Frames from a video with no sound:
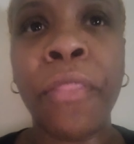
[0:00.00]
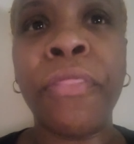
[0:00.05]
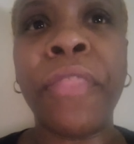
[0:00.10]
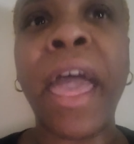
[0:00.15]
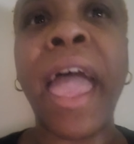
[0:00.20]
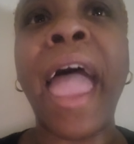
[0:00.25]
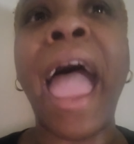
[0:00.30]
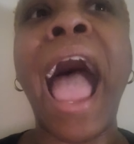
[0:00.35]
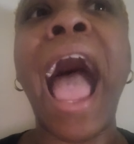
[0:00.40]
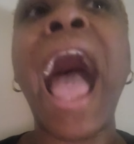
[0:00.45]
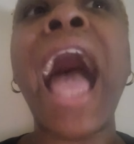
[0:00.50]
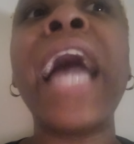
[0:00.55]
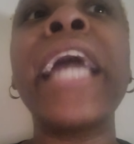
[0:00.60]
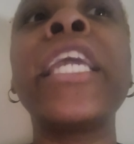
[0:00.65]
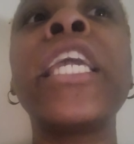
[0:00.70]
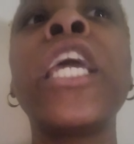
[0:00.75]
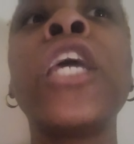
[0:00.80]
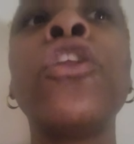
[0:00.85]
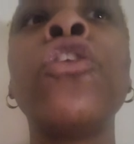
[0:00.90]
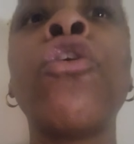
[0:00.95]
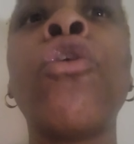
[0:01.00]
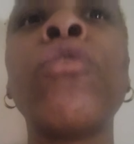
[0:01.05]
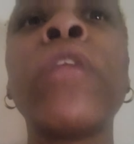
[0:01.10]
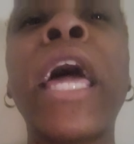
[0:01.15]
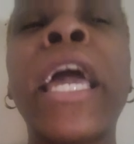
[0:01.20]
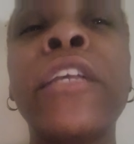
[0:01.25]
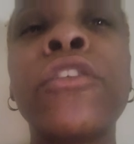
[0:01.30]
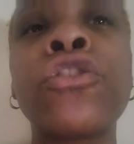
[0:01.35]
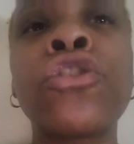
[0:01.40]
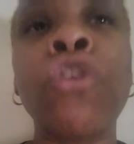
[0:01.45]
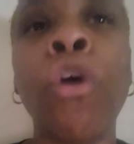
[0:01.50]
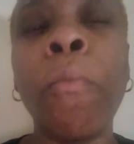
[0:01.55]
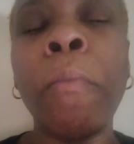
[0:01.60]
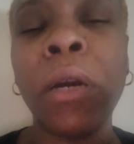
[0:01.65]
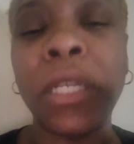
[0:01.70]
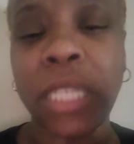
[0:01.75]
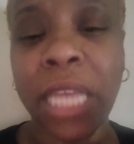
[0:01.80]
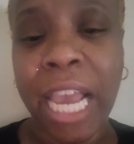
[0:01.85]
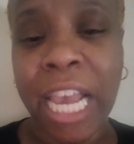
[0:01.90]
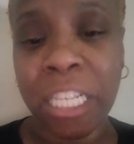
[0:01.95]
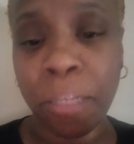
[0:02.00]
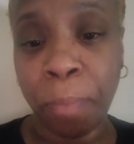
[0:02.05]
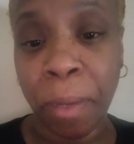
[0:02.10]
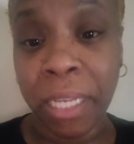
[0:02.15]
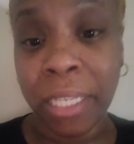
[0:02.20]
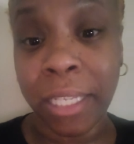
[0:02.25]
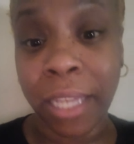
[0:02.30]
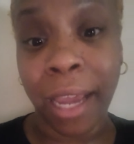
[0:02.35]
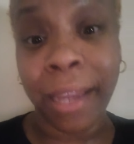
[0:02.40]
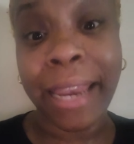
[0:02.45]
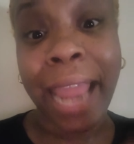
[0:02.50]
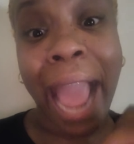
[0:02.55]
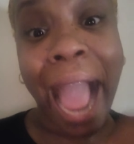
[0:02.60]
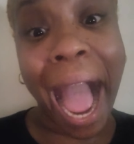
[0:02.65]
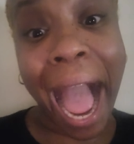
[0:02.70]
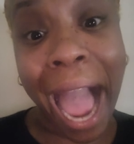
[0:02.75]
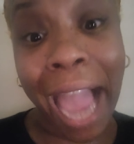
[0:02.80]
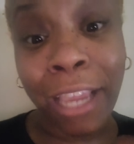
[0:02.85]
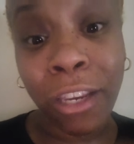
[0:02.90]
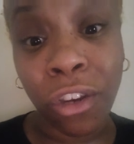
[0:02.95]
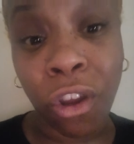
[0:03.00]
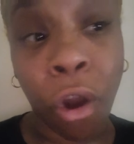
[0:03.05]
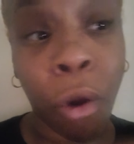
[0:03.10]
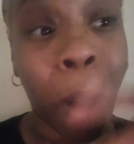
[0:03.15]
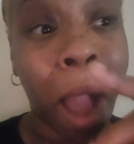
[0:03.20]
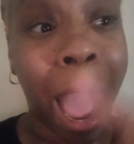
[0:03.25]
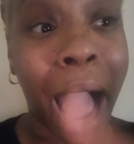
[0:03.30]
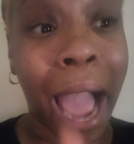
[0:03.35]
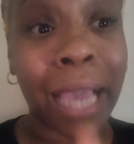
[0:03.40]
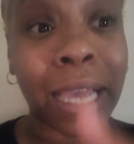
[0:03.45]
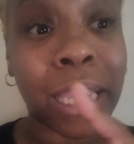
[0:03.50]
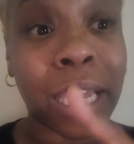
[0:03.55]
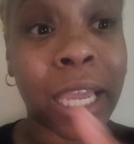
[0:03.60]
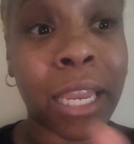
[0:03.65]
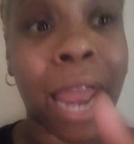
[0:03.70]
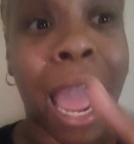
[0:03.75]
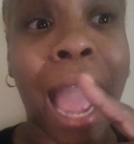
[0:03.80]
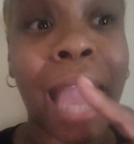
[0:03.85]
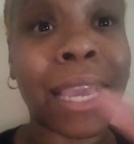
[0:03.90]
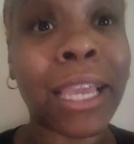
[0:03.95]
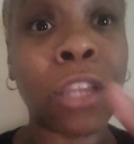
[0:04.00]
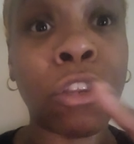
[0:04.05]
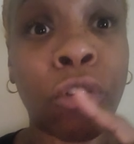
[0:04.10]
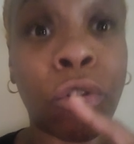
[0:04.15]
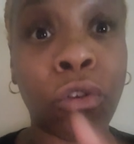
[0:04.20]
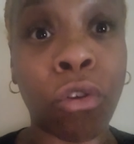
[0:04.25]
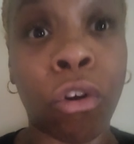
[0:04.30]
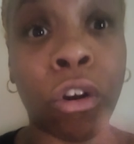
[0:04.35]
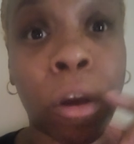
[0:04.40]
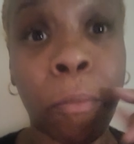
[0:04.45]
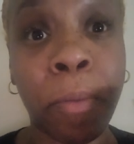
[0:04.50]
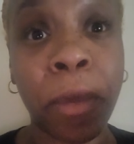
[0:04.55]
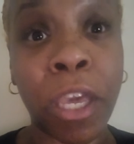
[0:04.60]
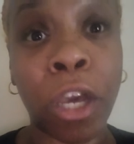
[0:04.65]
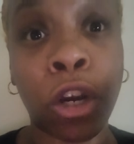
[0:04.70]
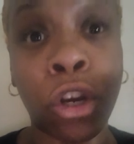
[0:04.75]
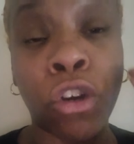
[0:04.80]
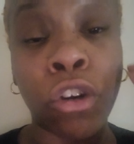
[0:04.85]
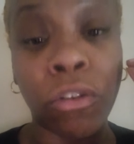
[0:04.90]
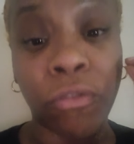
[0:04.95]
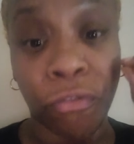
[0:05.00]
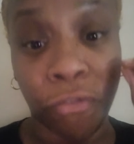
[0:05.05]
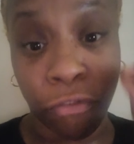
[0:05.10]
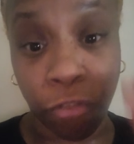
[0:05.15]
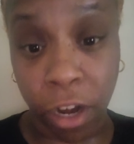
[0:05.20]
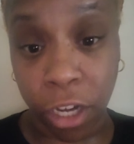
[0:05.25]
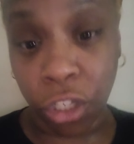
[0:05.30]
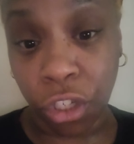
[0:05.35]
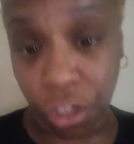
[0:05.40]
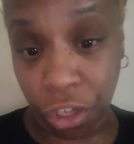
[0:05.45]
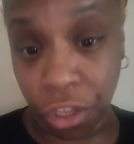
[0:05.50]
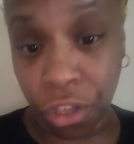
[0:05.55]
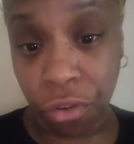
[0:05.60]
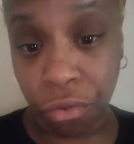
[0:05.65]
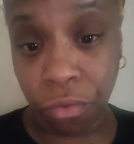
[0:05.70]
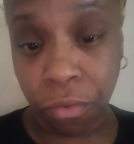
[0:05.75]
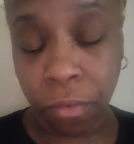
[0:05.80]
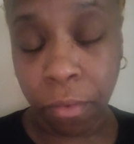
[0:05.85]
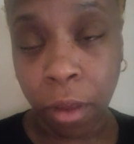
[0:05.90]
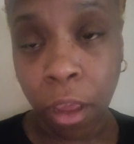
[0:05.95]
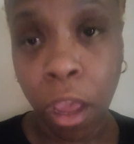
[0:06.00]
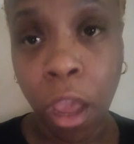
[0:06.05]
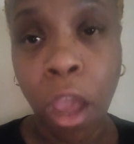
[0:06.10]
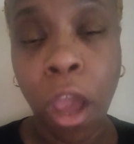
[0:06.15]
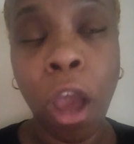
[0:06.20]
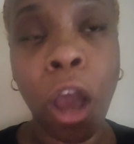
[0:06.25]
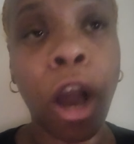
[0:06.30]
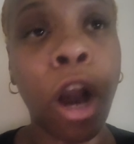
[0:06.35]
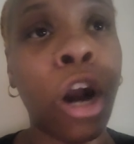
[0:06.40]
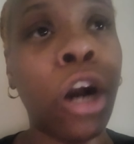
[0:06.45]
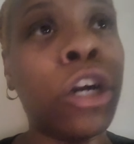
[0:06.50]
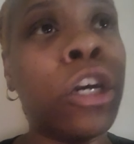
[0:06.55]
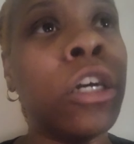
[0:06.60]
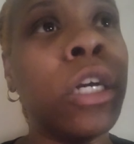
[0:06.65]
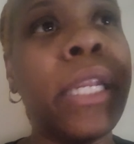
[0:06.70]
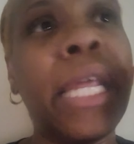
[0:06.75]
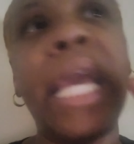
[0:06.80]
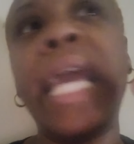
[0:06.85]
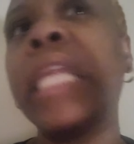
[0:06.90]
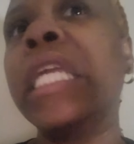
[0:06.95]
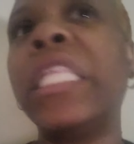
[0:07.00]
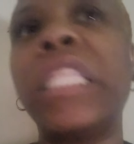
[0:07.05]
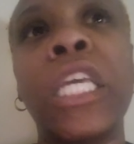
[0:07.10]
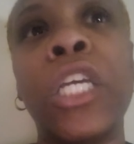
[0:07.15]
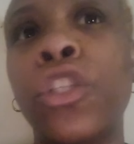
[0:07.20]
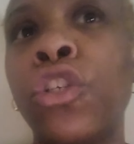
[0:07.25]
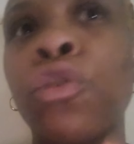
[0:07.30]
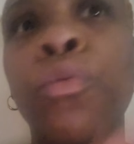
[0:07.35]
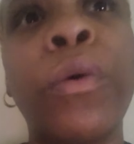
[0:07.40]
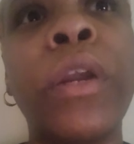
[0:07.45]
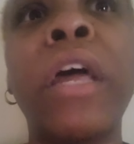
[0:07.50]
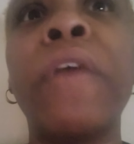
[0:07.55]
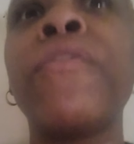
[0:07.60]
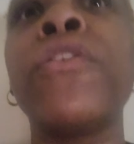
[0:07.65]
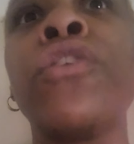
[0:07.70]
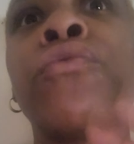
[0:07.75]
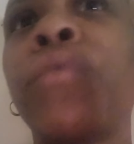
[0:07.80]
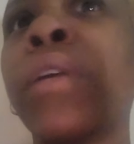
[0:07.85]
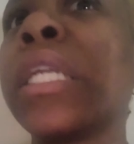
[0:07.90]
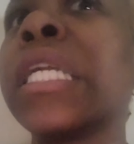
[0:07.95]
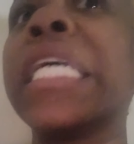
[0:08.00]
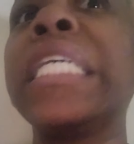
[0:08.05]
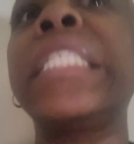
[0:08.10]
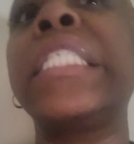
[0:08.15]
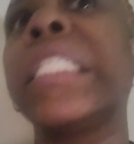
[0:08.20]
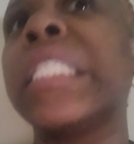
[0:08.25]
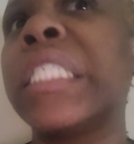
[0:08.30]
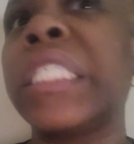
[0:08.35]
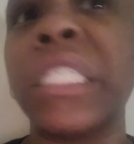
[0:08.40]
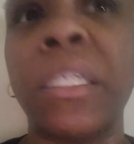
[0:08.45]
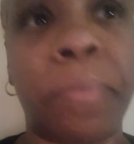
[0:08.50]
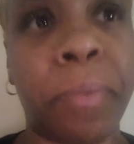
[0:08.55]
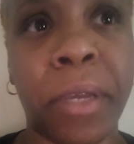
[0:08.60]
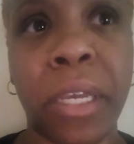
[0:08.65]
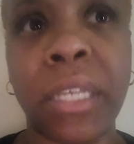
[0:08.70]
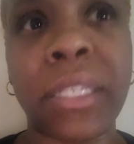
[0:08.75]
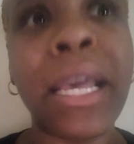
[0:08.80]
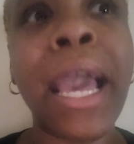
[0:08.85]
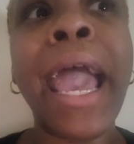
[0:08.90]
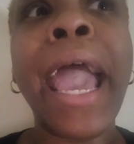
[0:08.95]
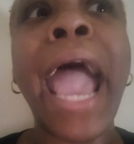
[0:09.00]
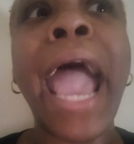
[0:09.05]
that I can know, like so much has been done that I know I can, I can no longer be a good friend to you a good anything to you, whatever the relationship is.